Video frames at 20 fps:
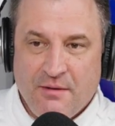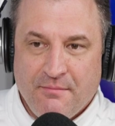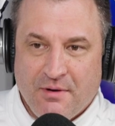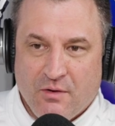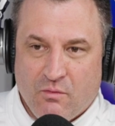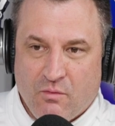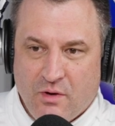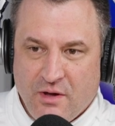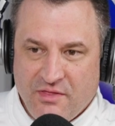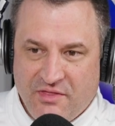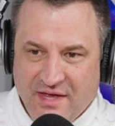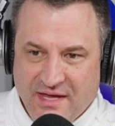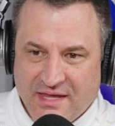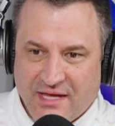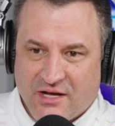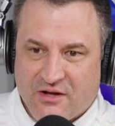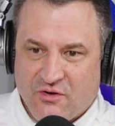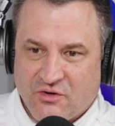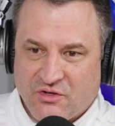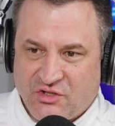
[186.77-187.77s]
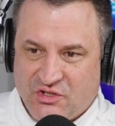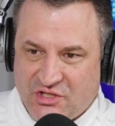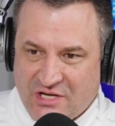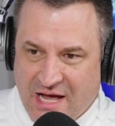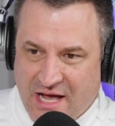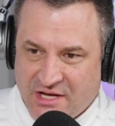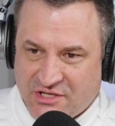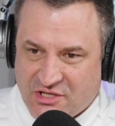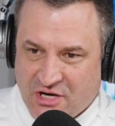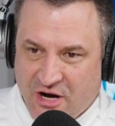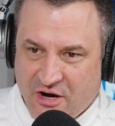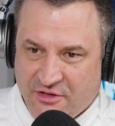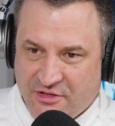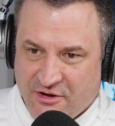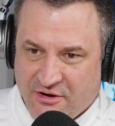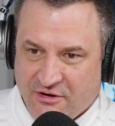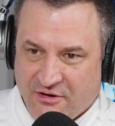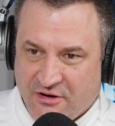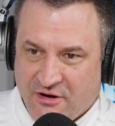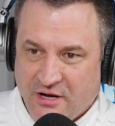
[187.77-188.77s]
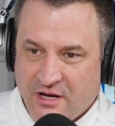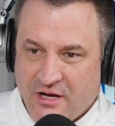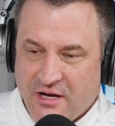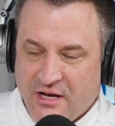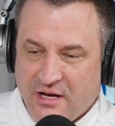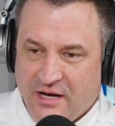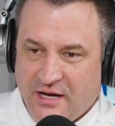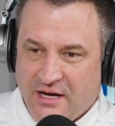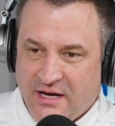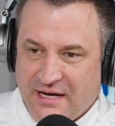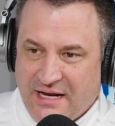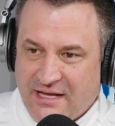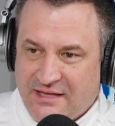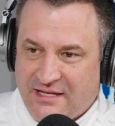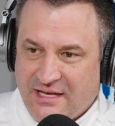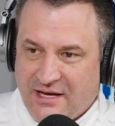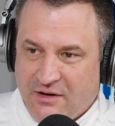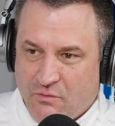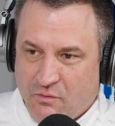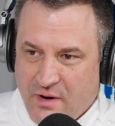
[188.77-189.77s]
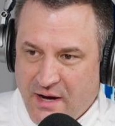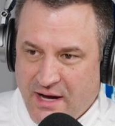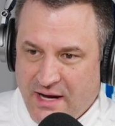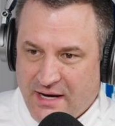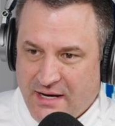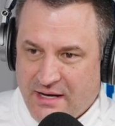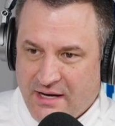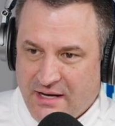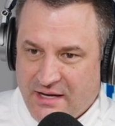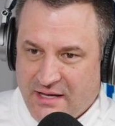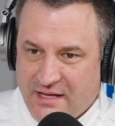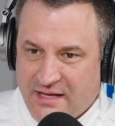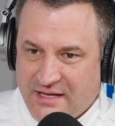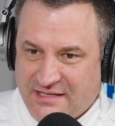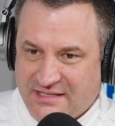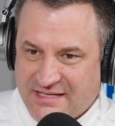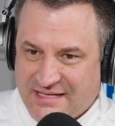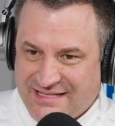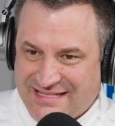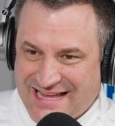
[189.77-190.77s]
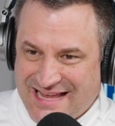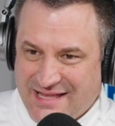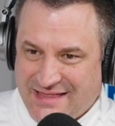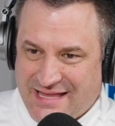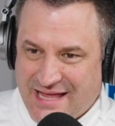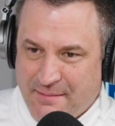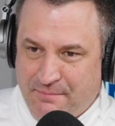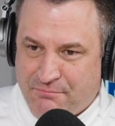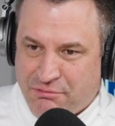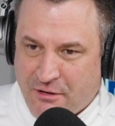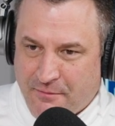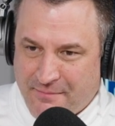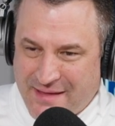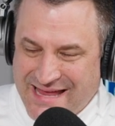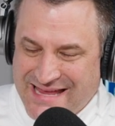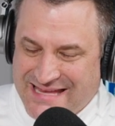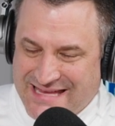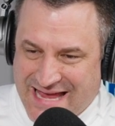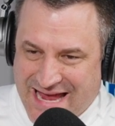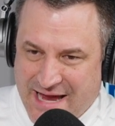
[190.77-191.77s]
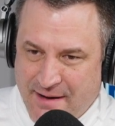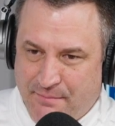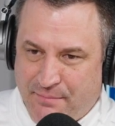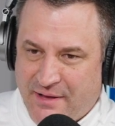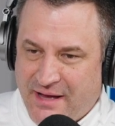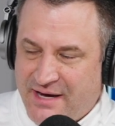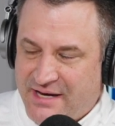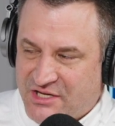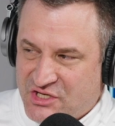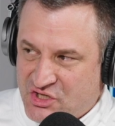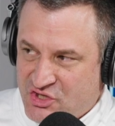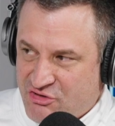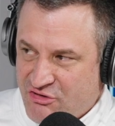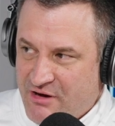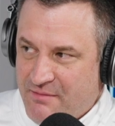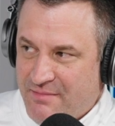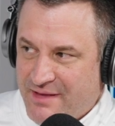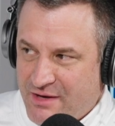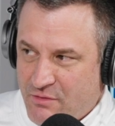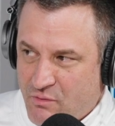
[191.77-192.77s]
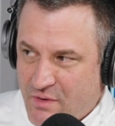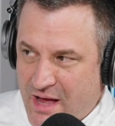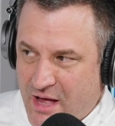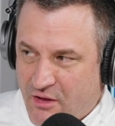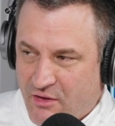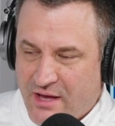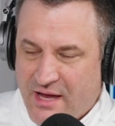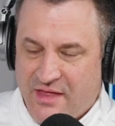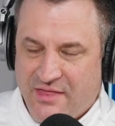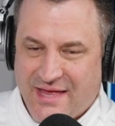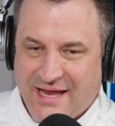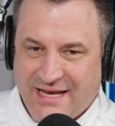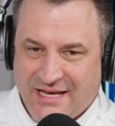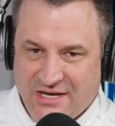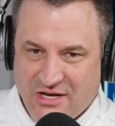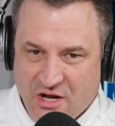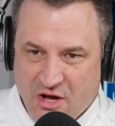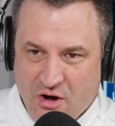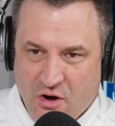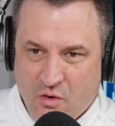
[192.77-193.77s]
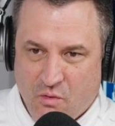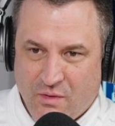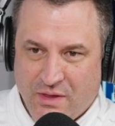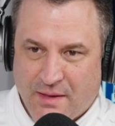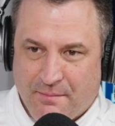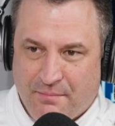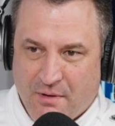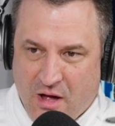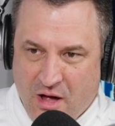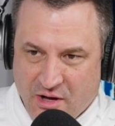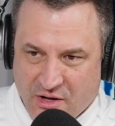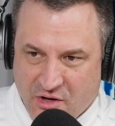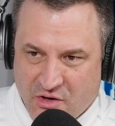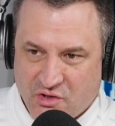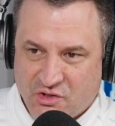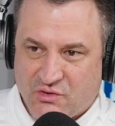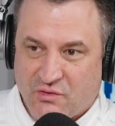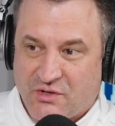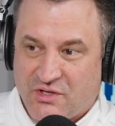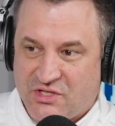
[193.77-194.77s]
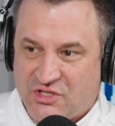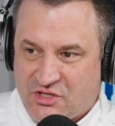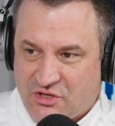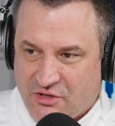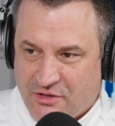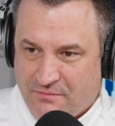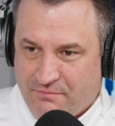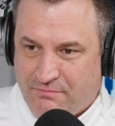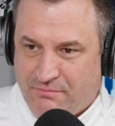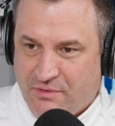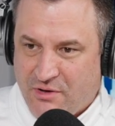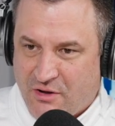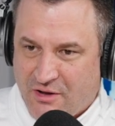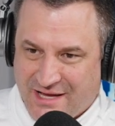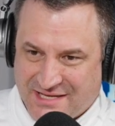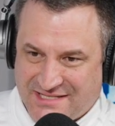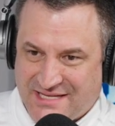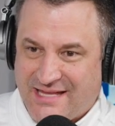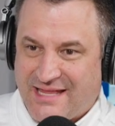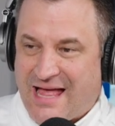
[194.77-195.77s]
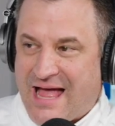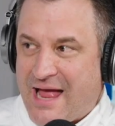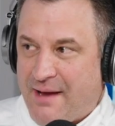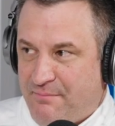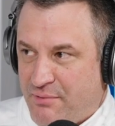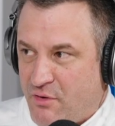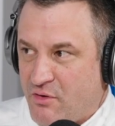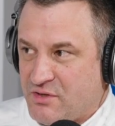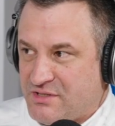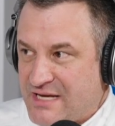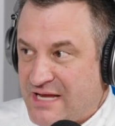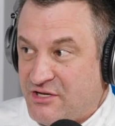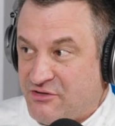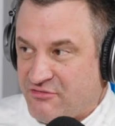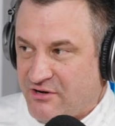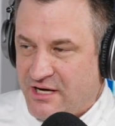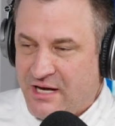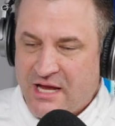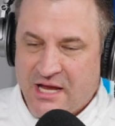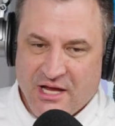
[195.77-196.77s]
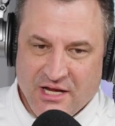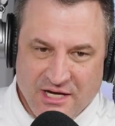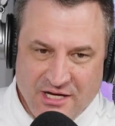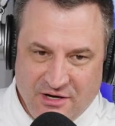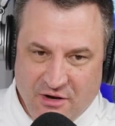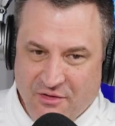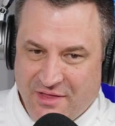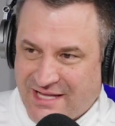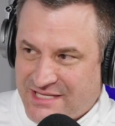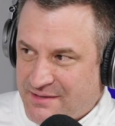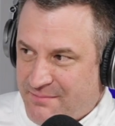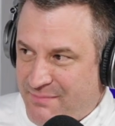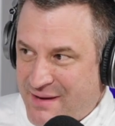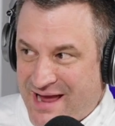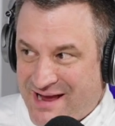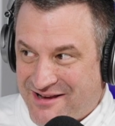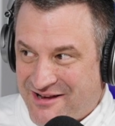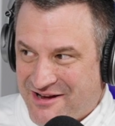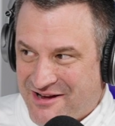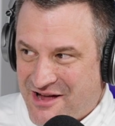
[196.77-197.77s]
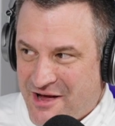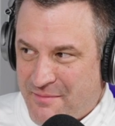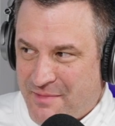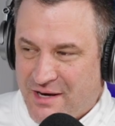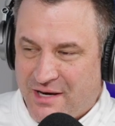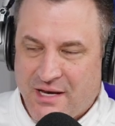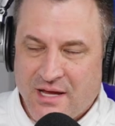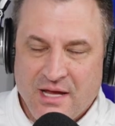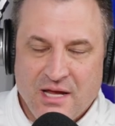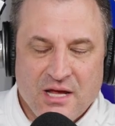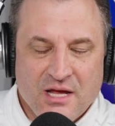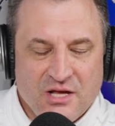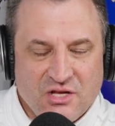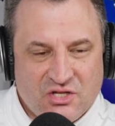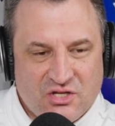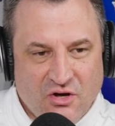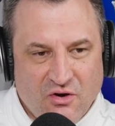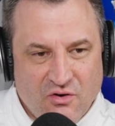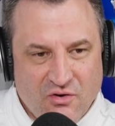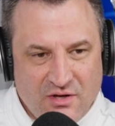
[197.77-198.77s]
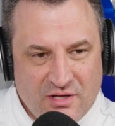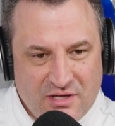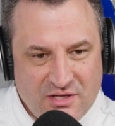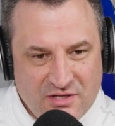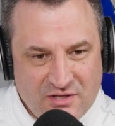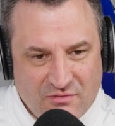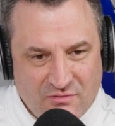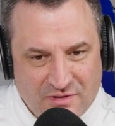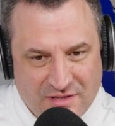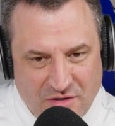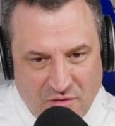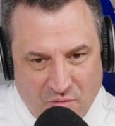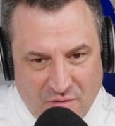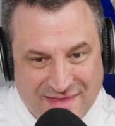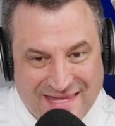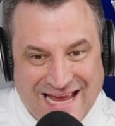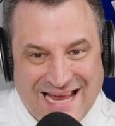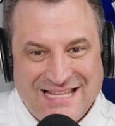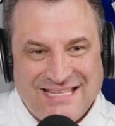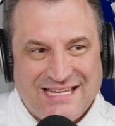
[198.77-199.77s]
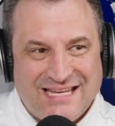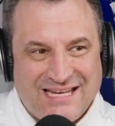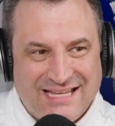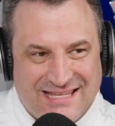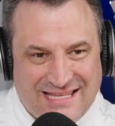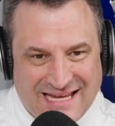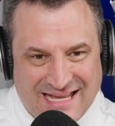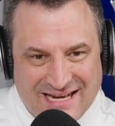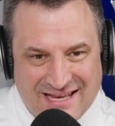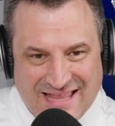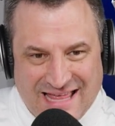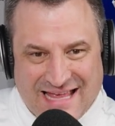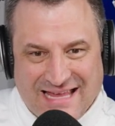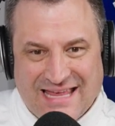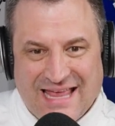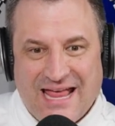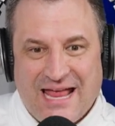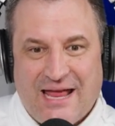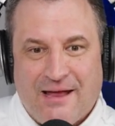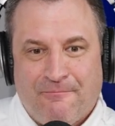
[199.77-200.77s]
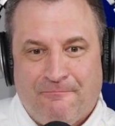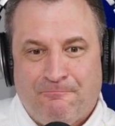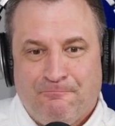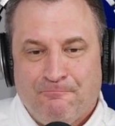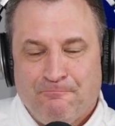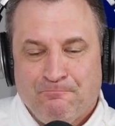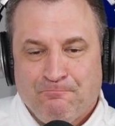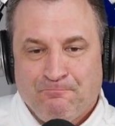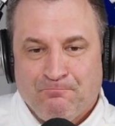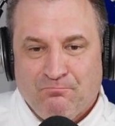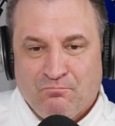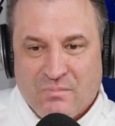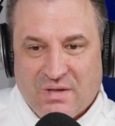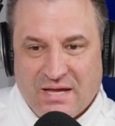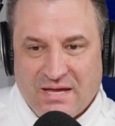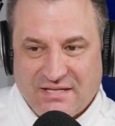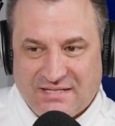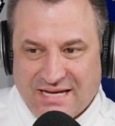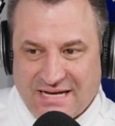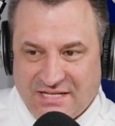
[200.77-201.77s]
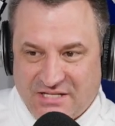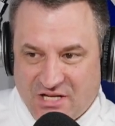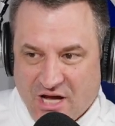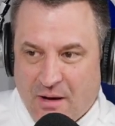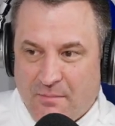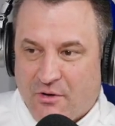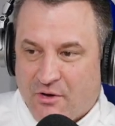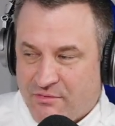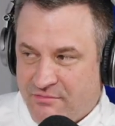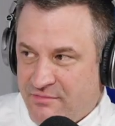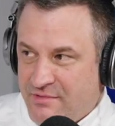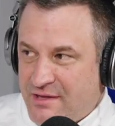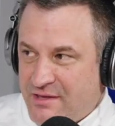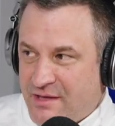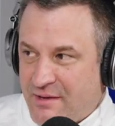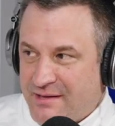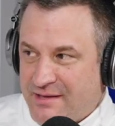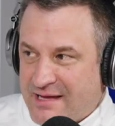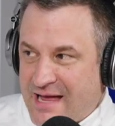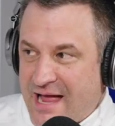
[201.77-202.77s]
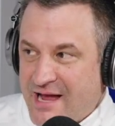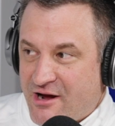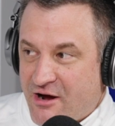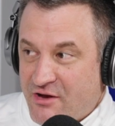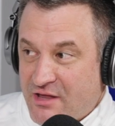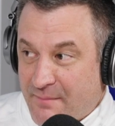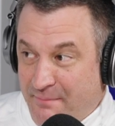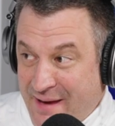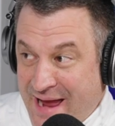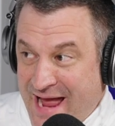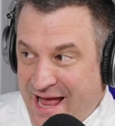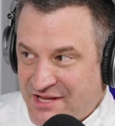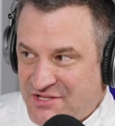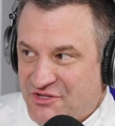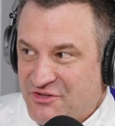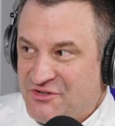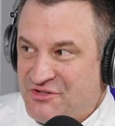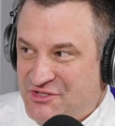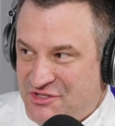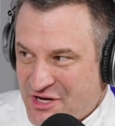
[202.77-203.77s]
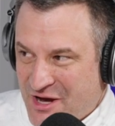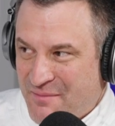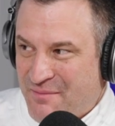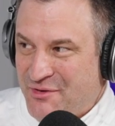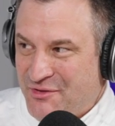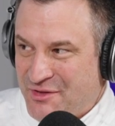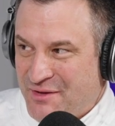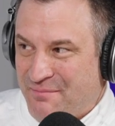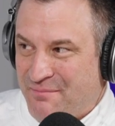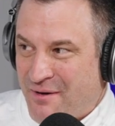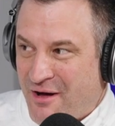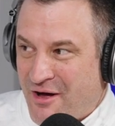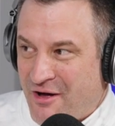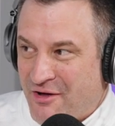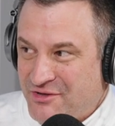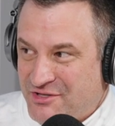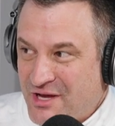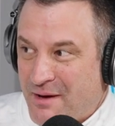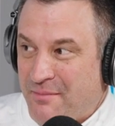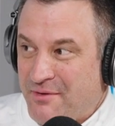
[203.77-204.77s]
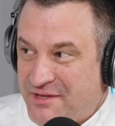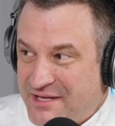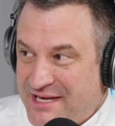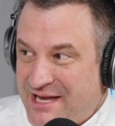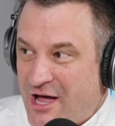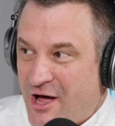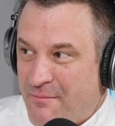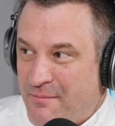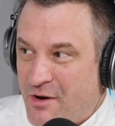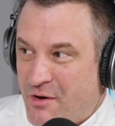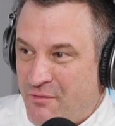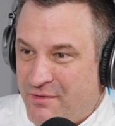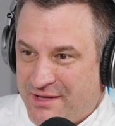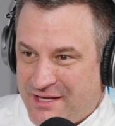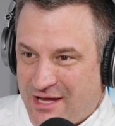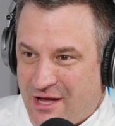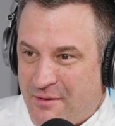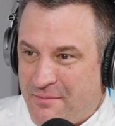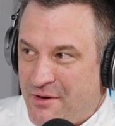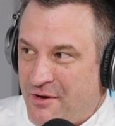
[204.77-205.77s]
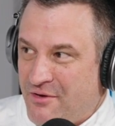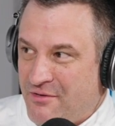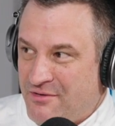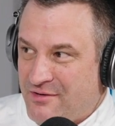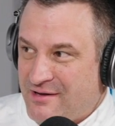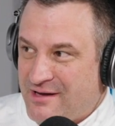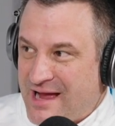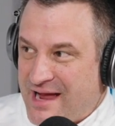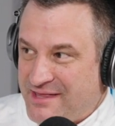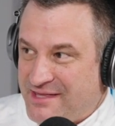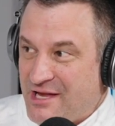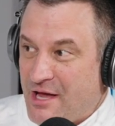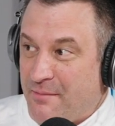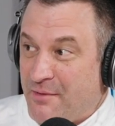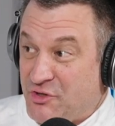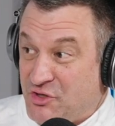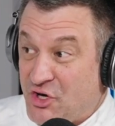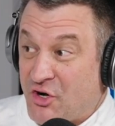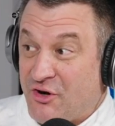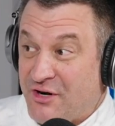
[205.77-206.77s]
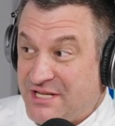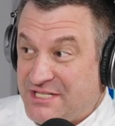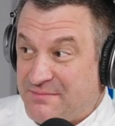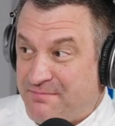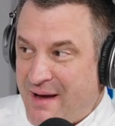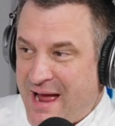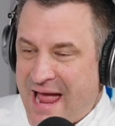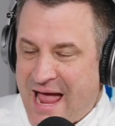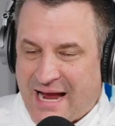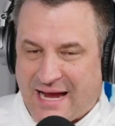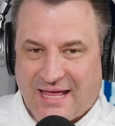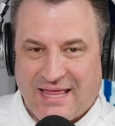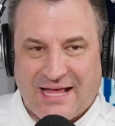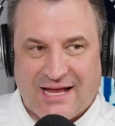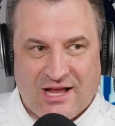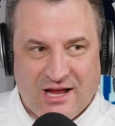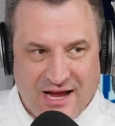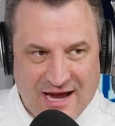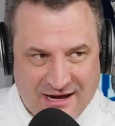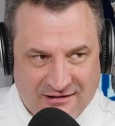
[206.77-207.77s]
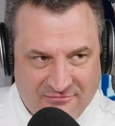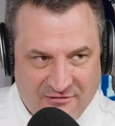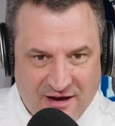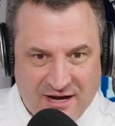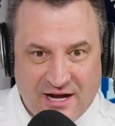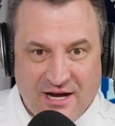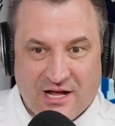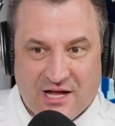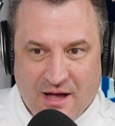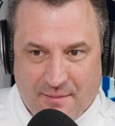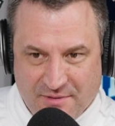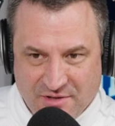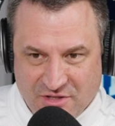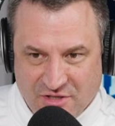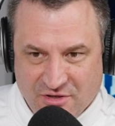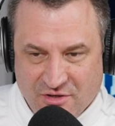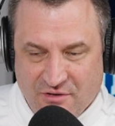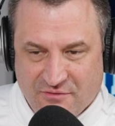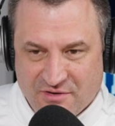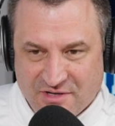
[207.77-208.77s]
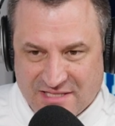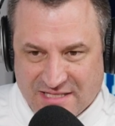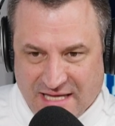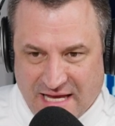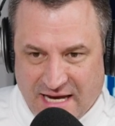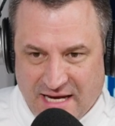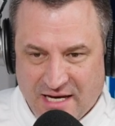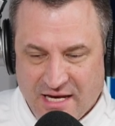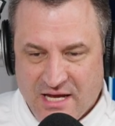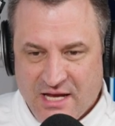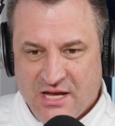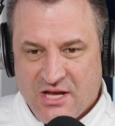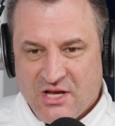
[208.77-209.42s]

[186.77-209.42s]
But one thing that Coach Josh Arthur and Anthony Wayne is they game plan extremely well, and they know when the ball goes to a certain, you know, let's say the high post entry, you know that's a back cut coming. So what they did at the end of that game is they doubled. The guy guarding the passer doubled the ball, doubled the elbow when the elbow guy at the elbow turned his back, and that created a couple turnovers late.